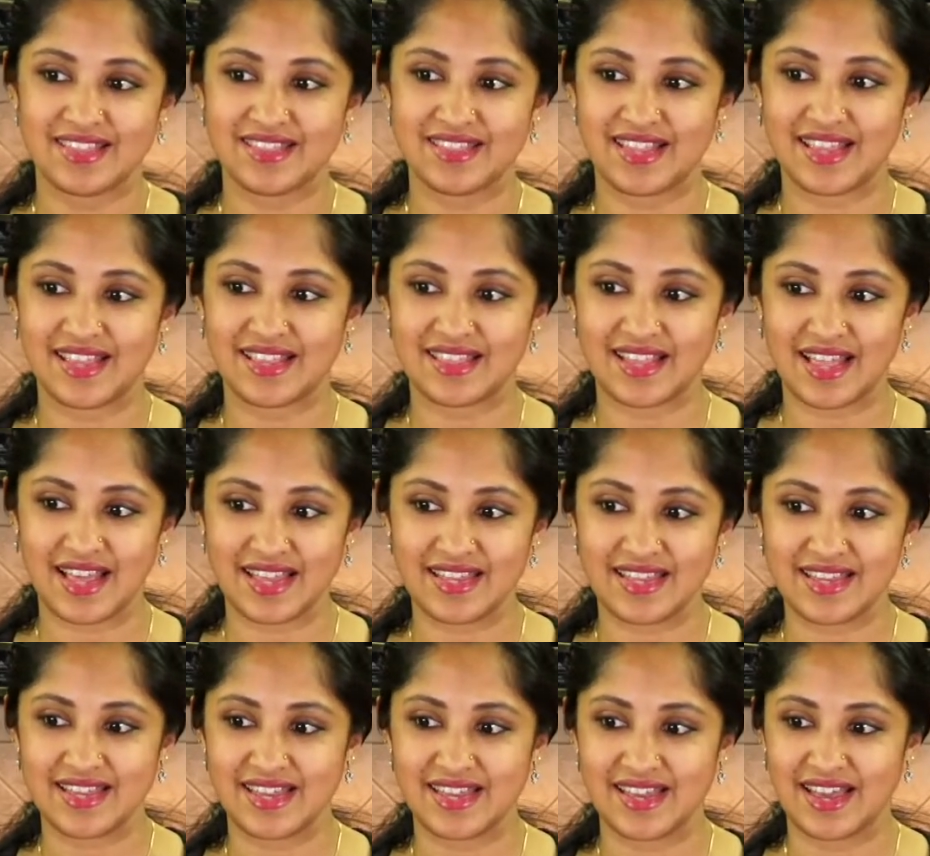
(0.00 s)
They
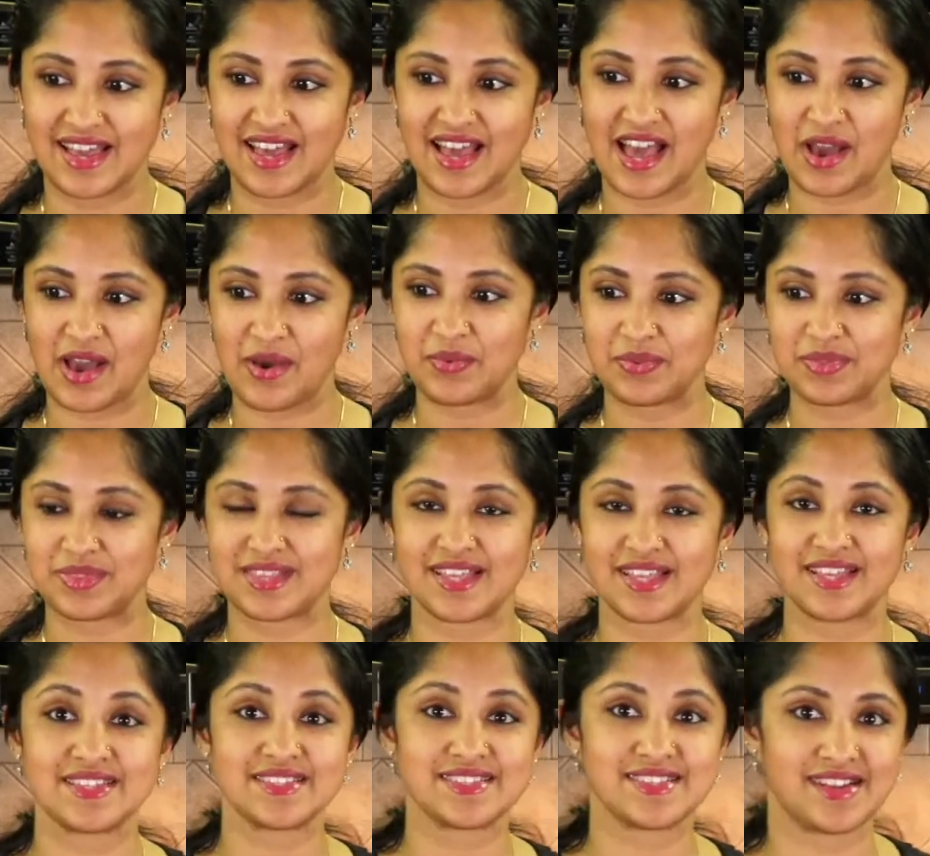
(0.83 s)
like how
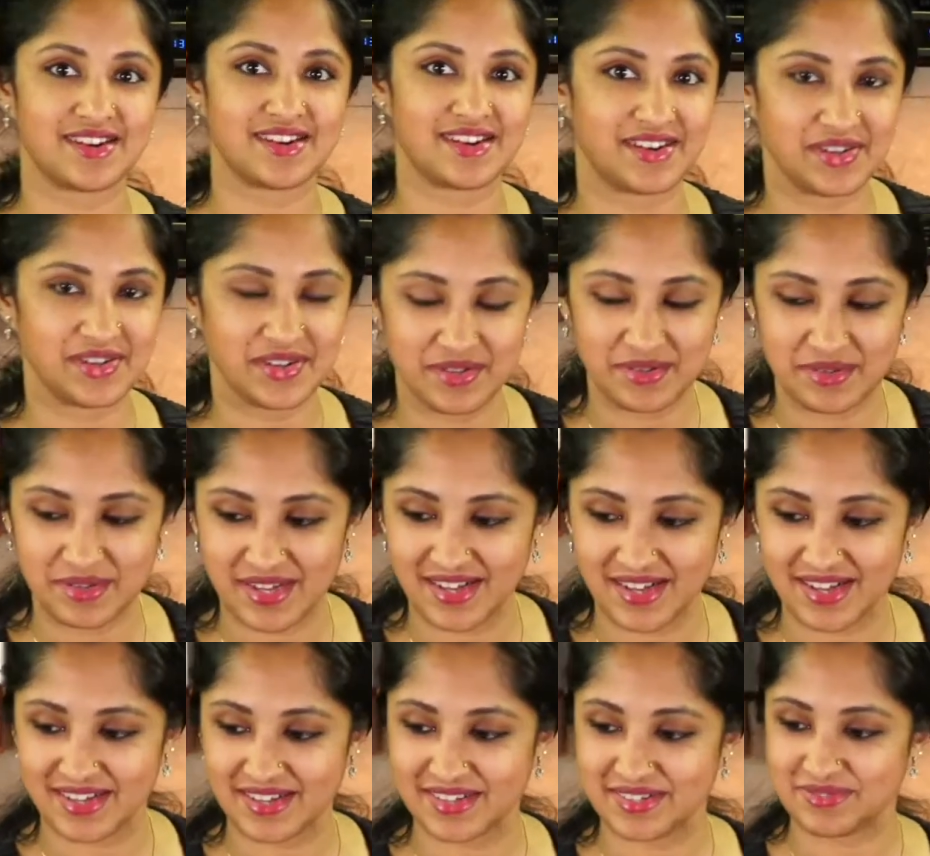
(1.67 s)
things are
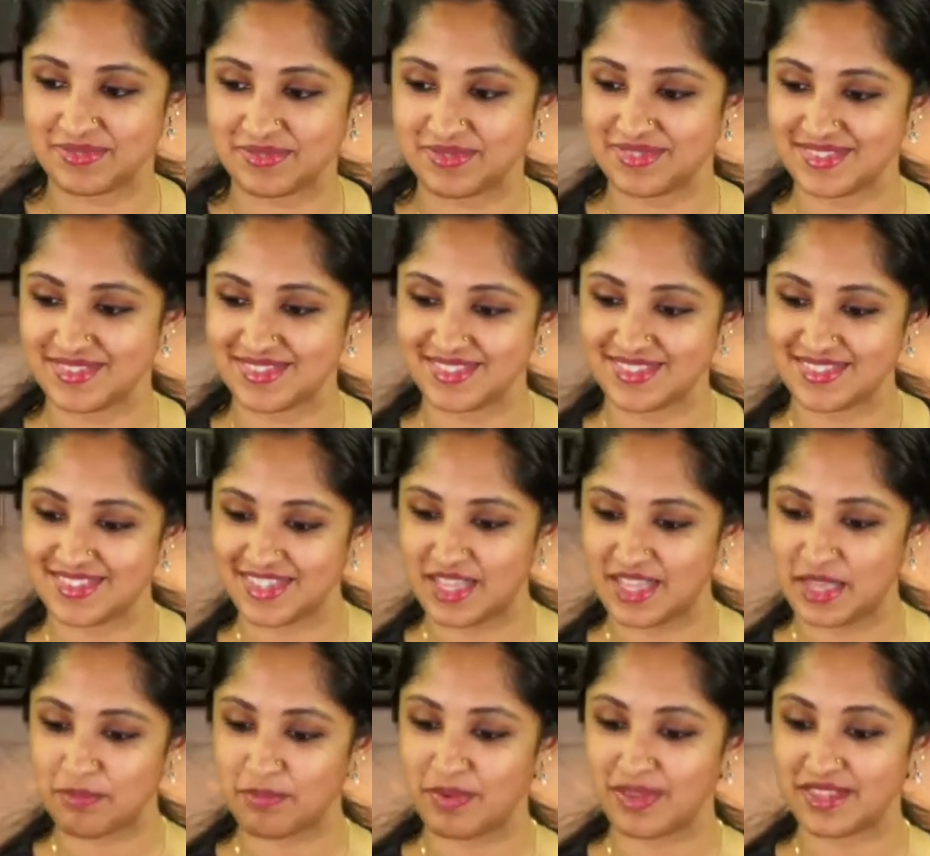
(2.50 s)

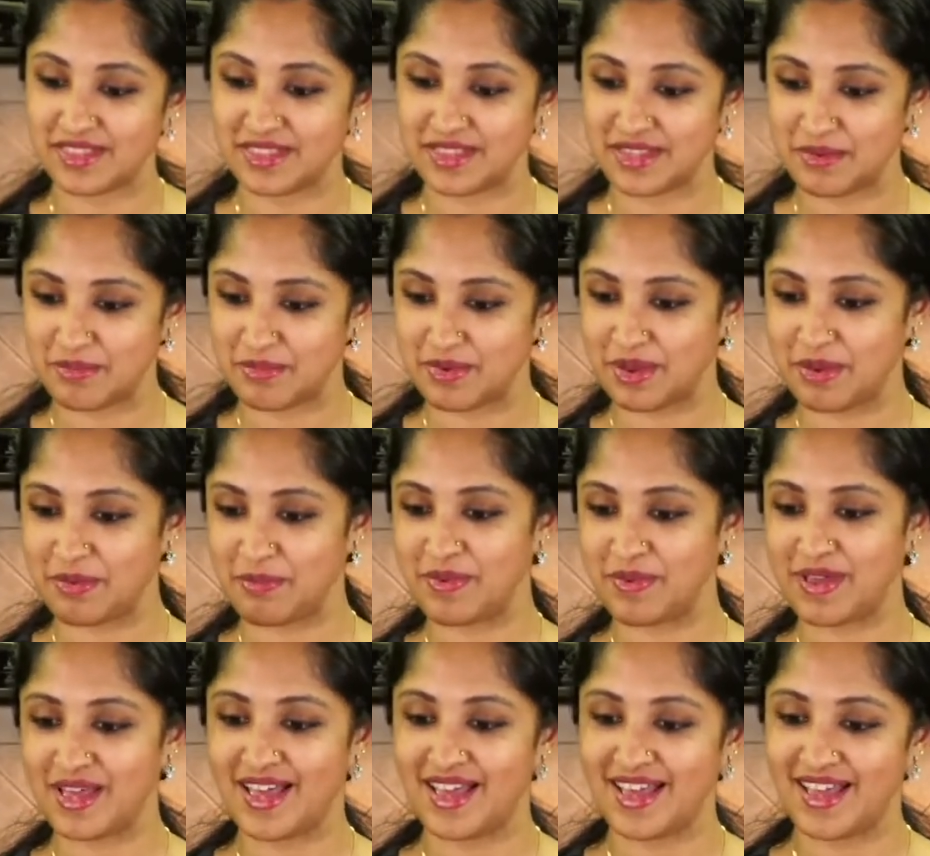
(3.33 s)
keeping them
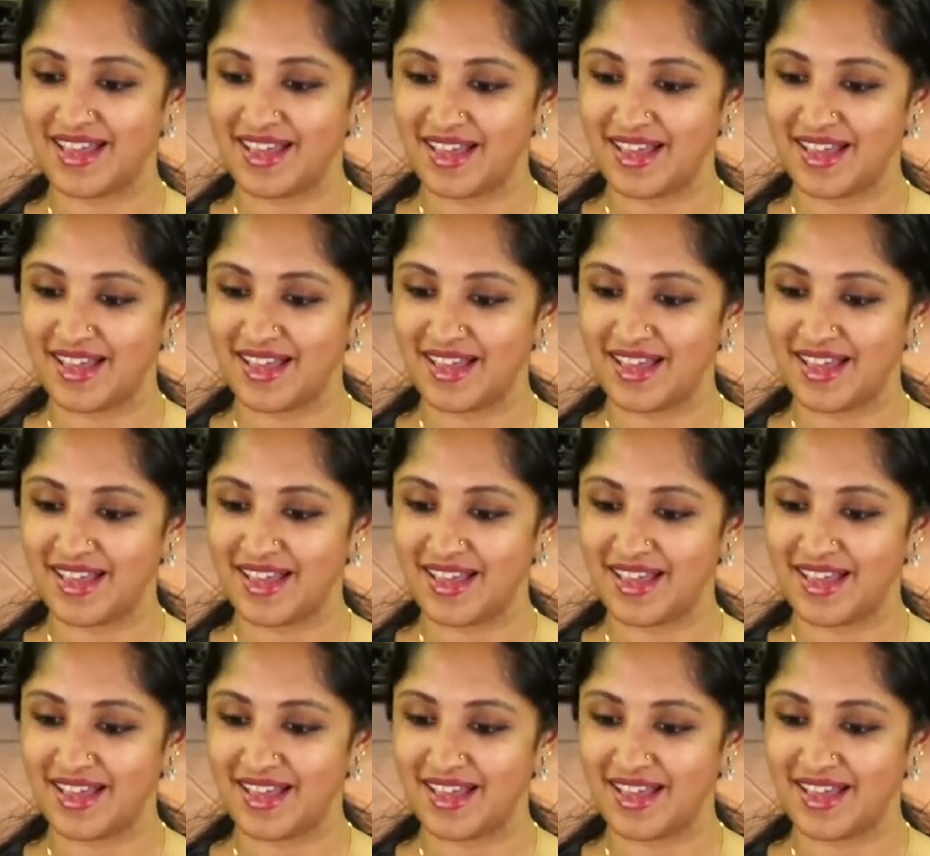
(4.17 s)
up.